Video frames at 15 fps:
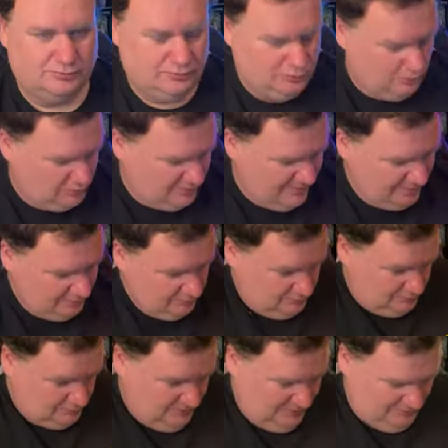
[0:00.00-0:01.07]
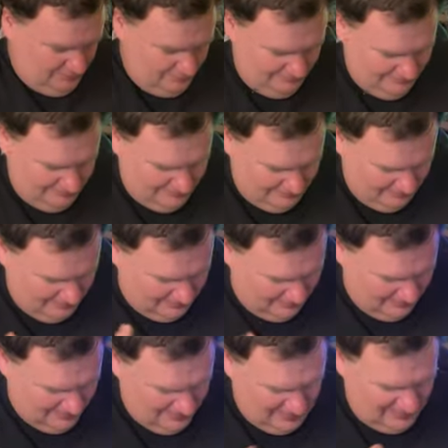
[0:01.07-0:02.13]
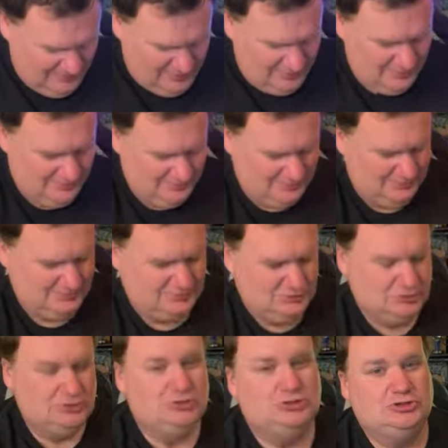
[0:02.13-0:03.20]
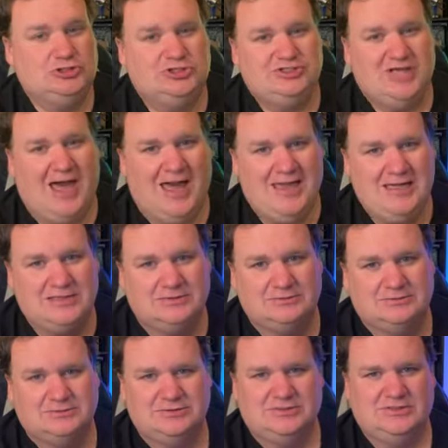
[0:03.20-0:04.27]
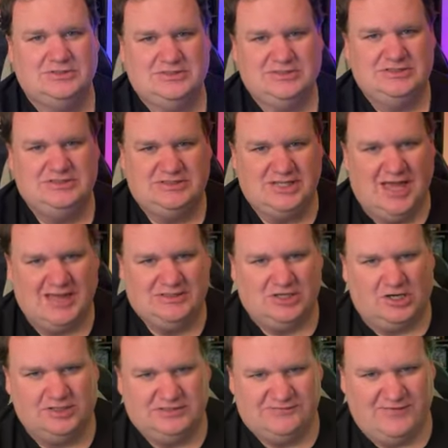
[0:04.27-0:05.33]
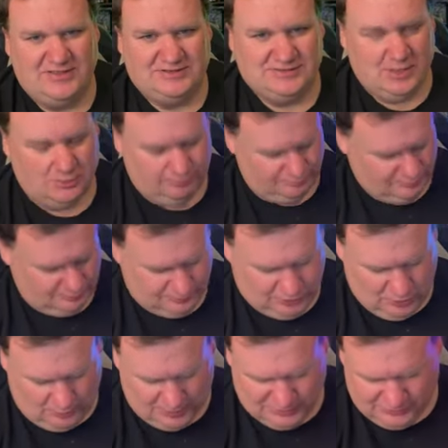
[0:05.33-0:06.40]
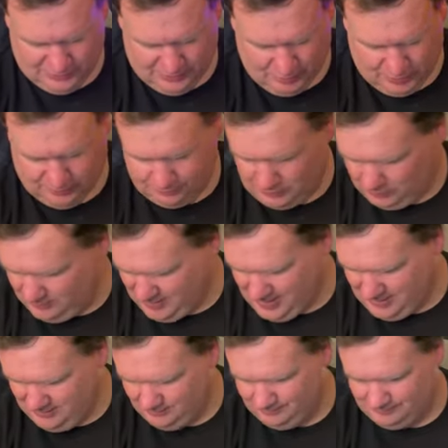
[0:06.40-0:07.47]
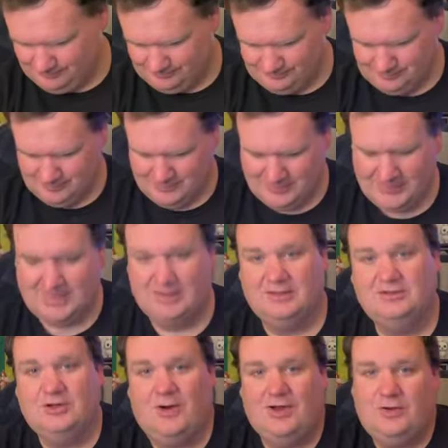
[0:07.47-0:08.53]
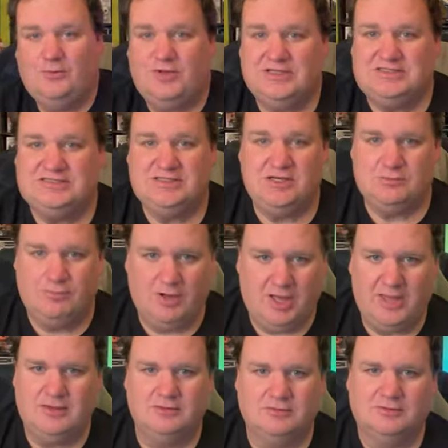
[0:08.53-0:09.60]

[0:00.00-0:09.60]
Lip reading: You wanna come here? Come here. Come in. Say hi. Say hi, Charlie's face. Nope, if you don't want to anymore. Okay. No, I don't wanna see your butt.